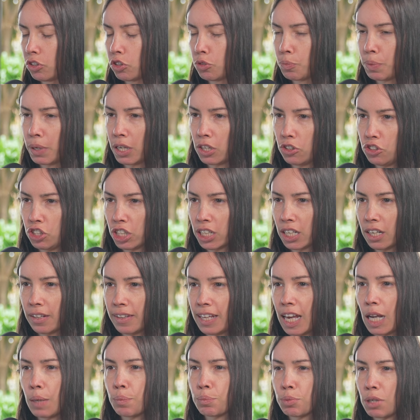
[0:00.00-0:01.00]
there's been a chicken
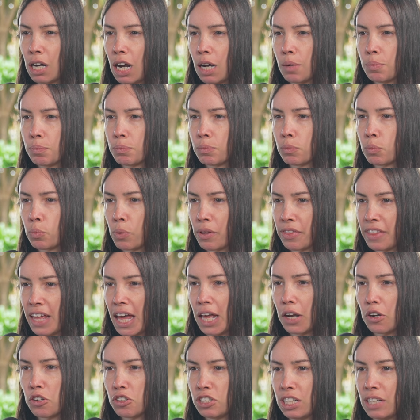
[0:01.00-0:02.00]
and the egg problem with
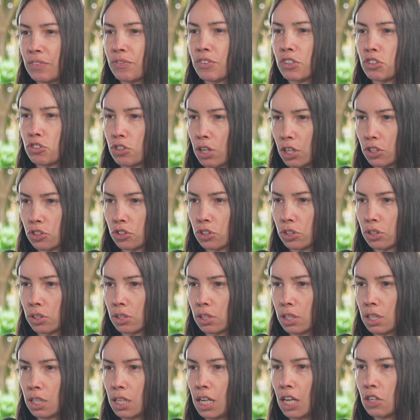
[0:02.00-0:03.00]
energy infrastructure.